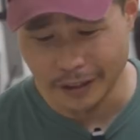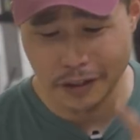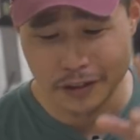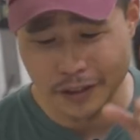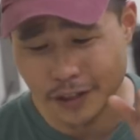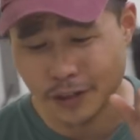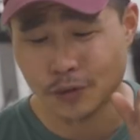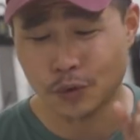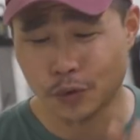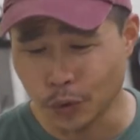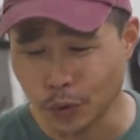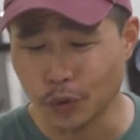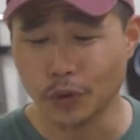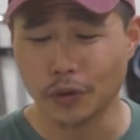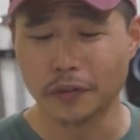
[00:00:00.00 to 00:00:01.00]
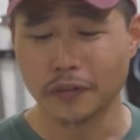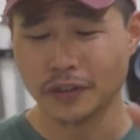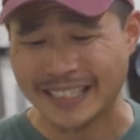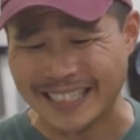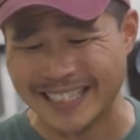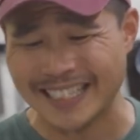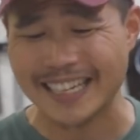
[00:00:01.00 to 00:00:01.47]
there's a dual
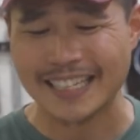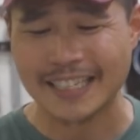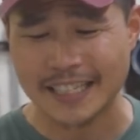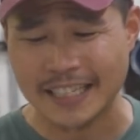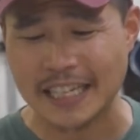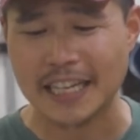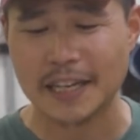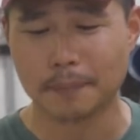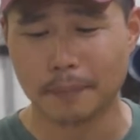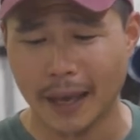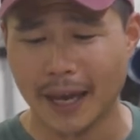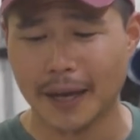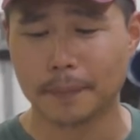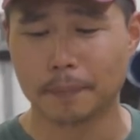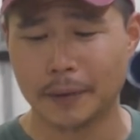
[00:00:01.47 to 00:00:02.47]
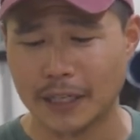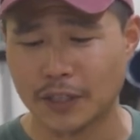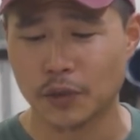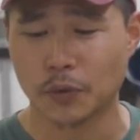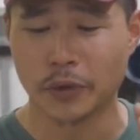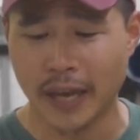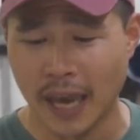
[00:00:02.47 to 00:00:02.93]
16
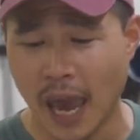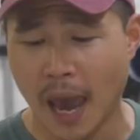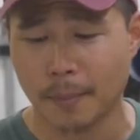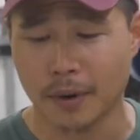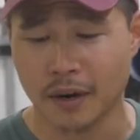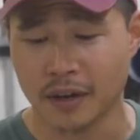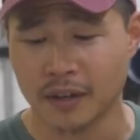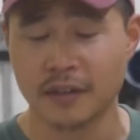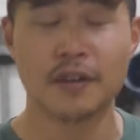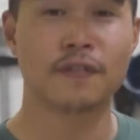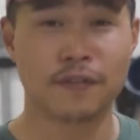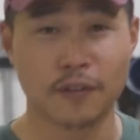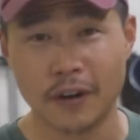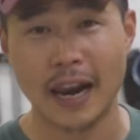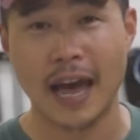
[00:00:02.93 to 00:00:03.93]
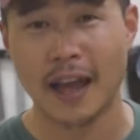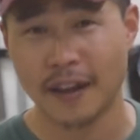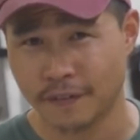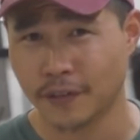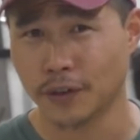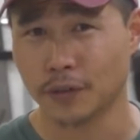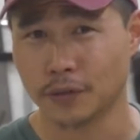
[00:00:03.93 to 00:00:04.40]
megapixel camera for
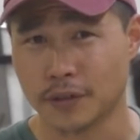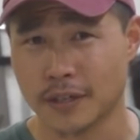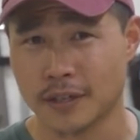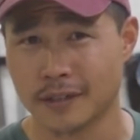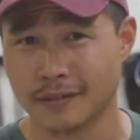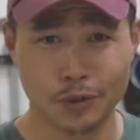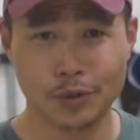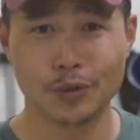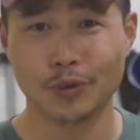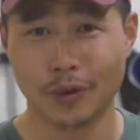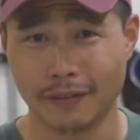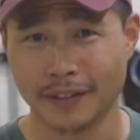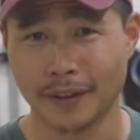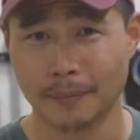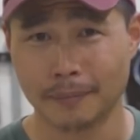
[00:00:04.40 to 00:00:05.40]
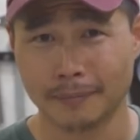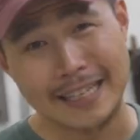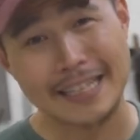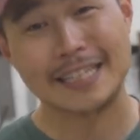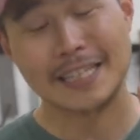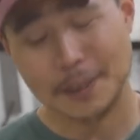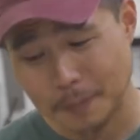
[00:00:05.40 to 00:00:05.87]
live views, 2 of them.
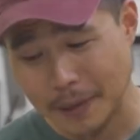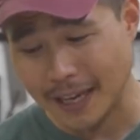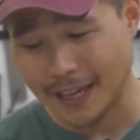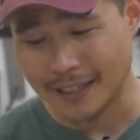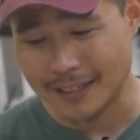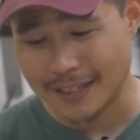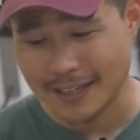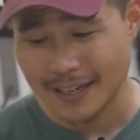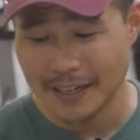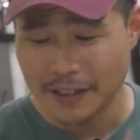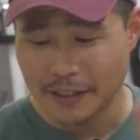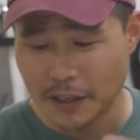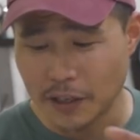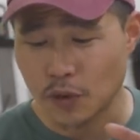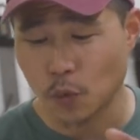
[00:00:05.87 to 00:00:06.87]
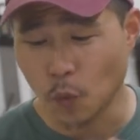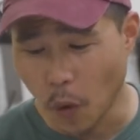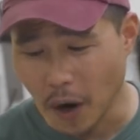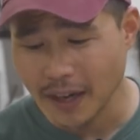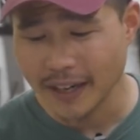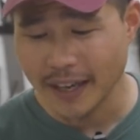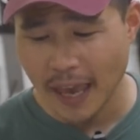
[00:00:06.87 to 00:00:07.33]
This means there's
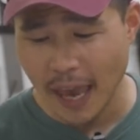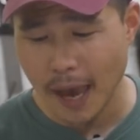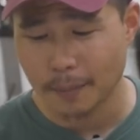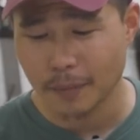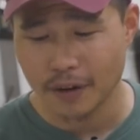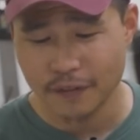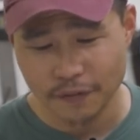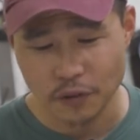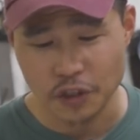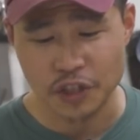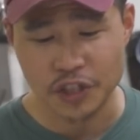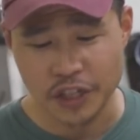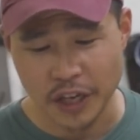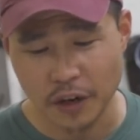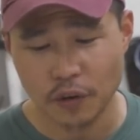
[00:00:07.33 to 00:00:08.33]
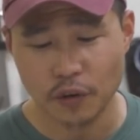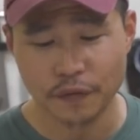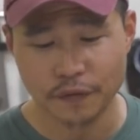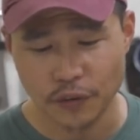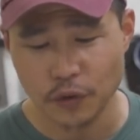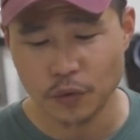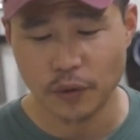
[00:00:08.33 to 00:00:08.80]
one camera for general
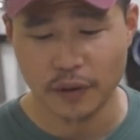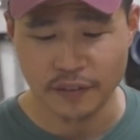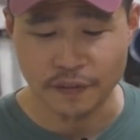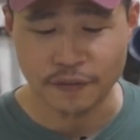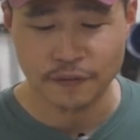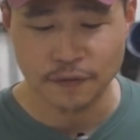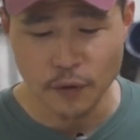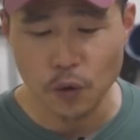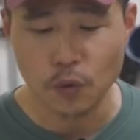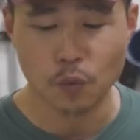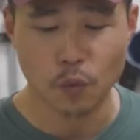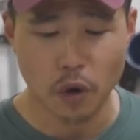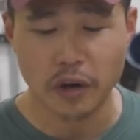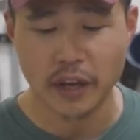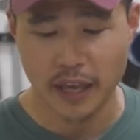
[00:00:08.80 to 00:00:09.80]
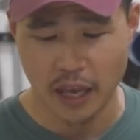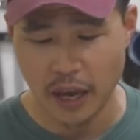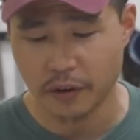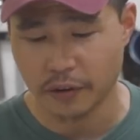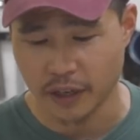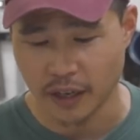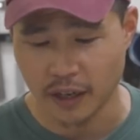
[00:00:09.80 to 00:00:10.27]
view of the full work
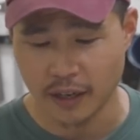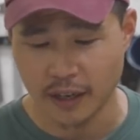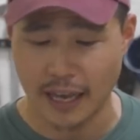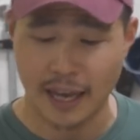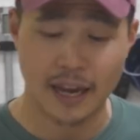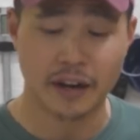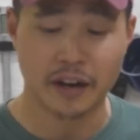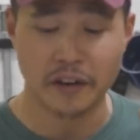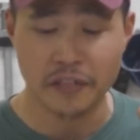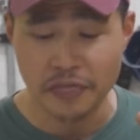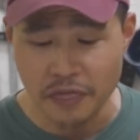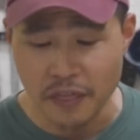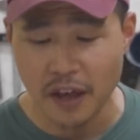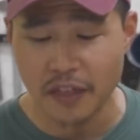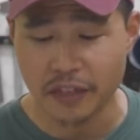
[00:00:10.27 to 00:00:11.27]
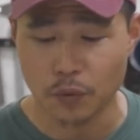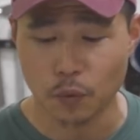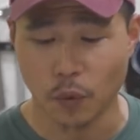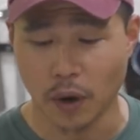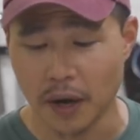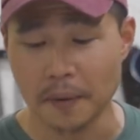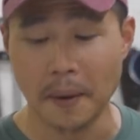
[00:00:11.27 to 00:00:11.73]
area and another
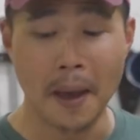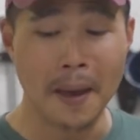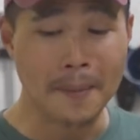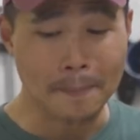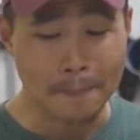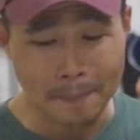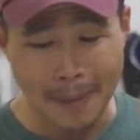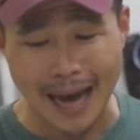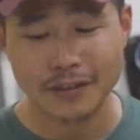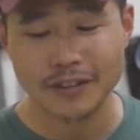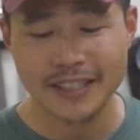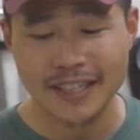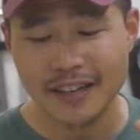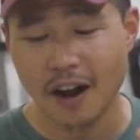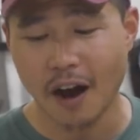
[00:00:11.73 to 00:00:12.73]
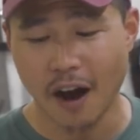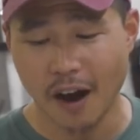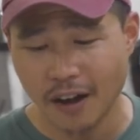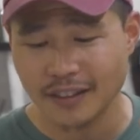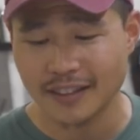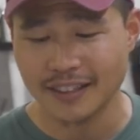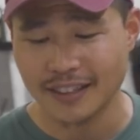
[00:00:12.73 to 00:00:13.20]
one mounted
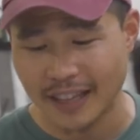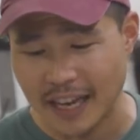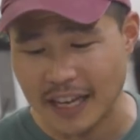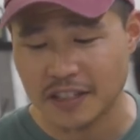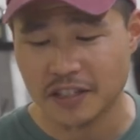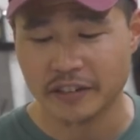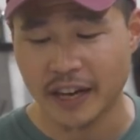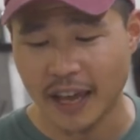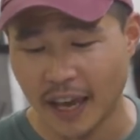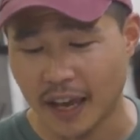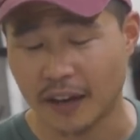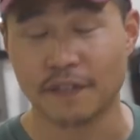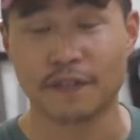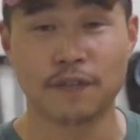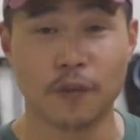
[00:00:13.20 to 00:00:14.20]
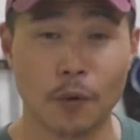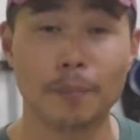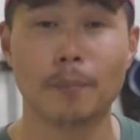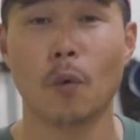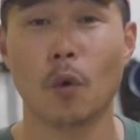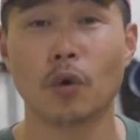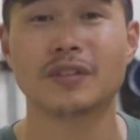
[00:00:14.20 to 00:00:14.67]
on the laser head for
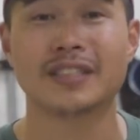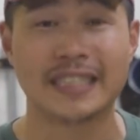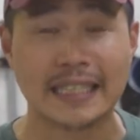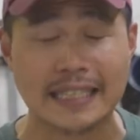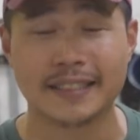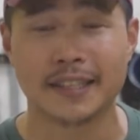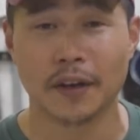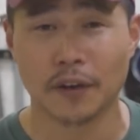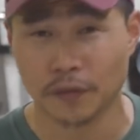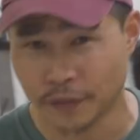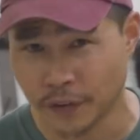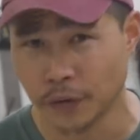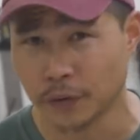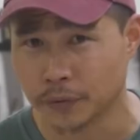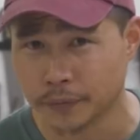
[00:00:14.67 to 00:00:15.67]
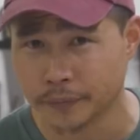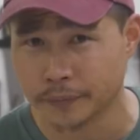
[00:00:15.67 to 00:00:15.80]
more detailed view.